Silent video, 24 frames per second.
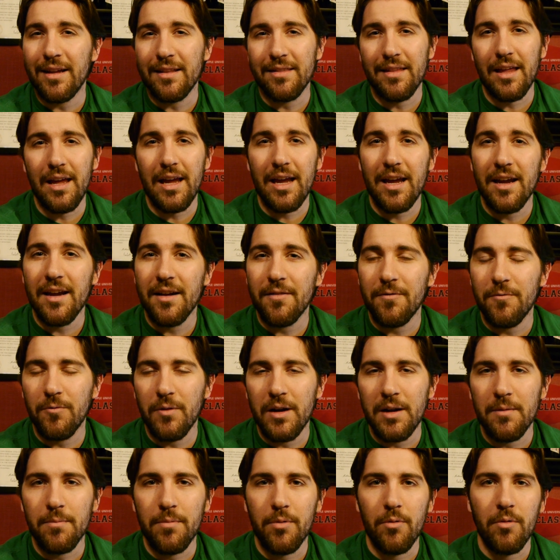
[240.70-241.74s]
at the
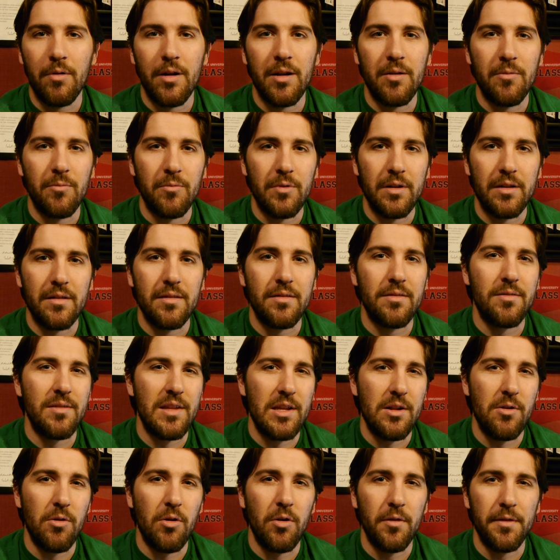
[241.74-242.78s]
halfway point with,
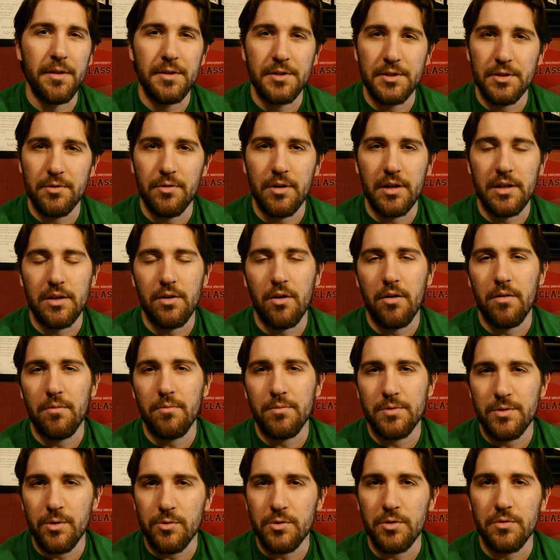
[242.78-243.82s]
you know, all the strict
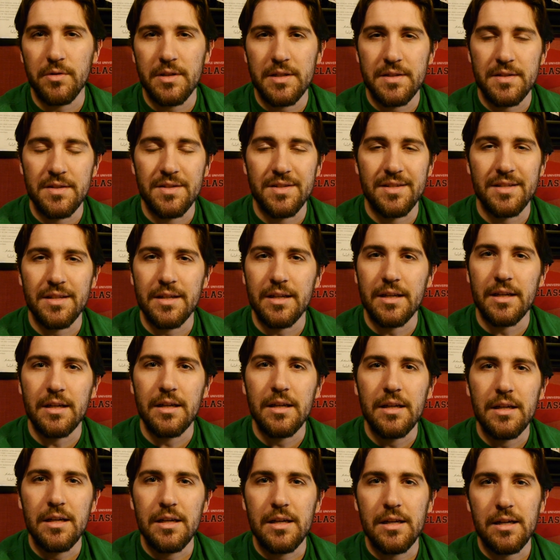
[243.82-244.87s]
social distancing,
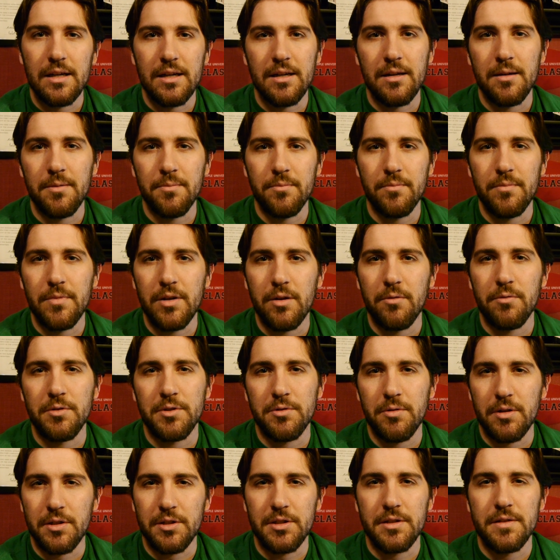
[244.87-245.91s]
um, you know,
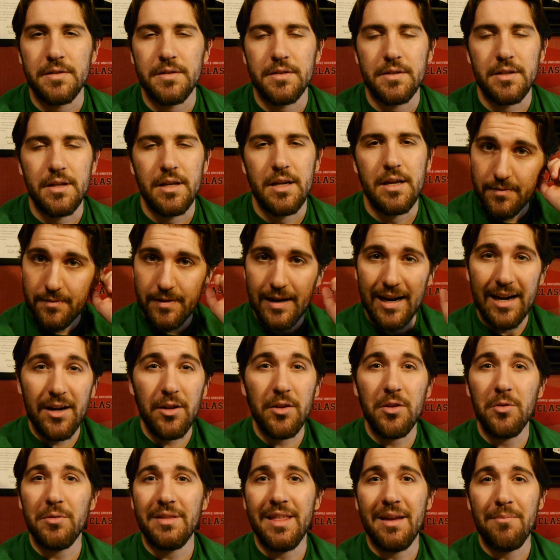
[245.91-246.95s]
restrictions. I
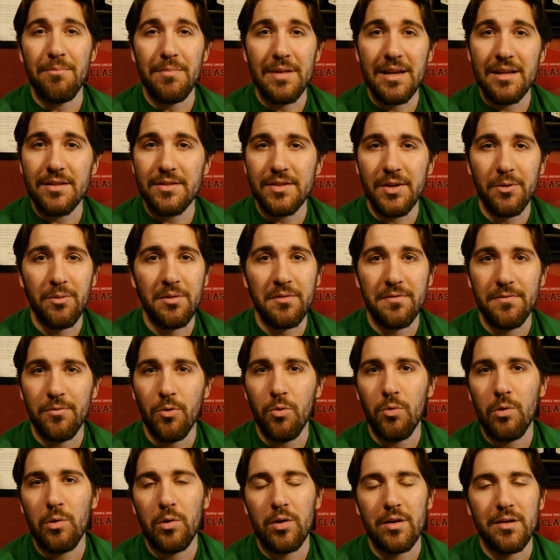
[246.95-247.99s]
don't know what that means going
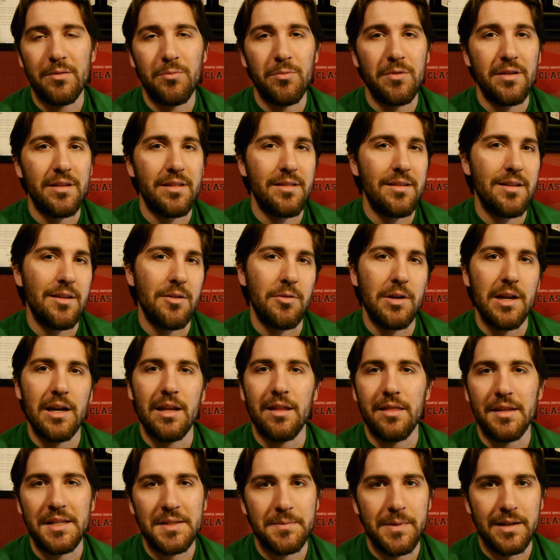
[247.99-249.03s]
forward with, you know,
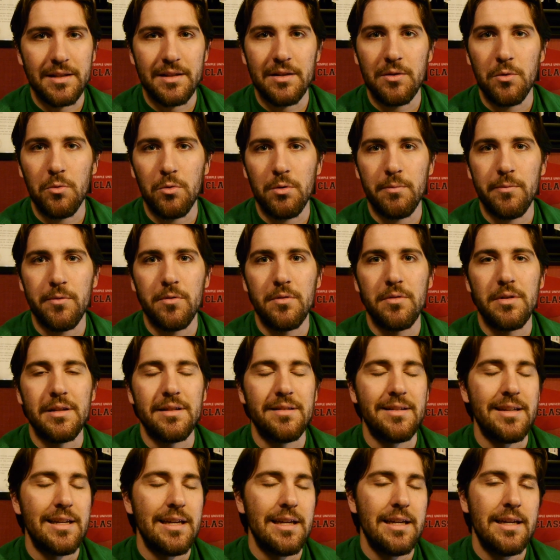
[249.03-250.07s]
getting things back to normal,
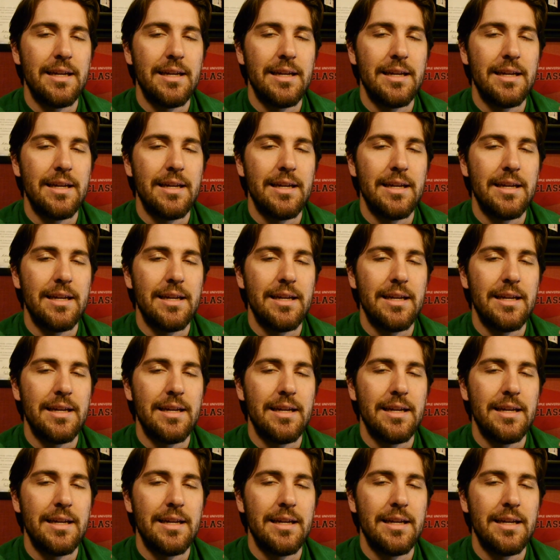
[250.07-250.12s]
and